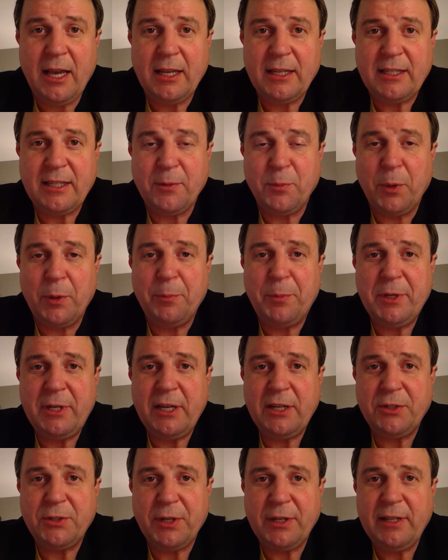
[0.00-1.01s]
someone
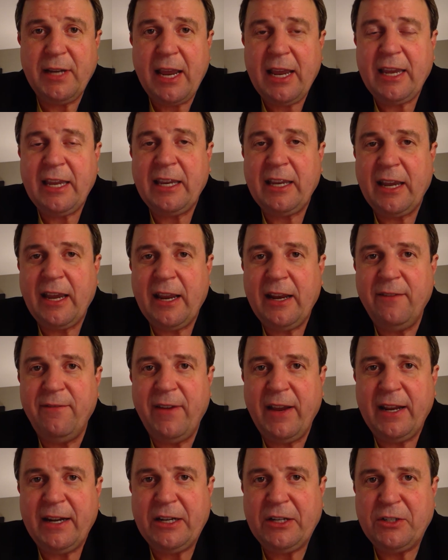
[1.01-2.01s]
potentially taking
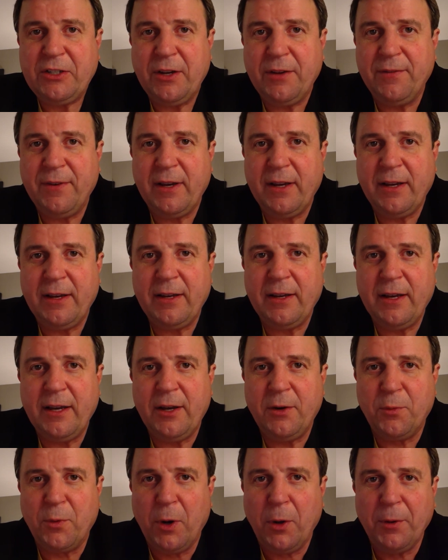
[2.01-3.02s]
advantage of a
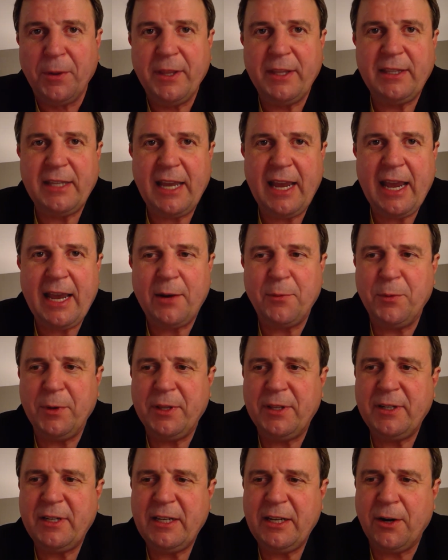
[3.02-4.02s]
role that they have
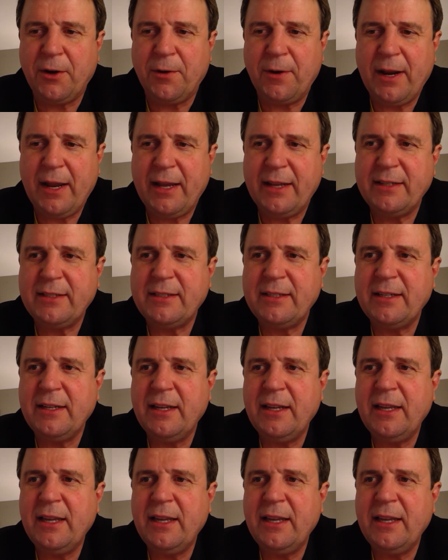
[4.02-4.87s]
with TRS.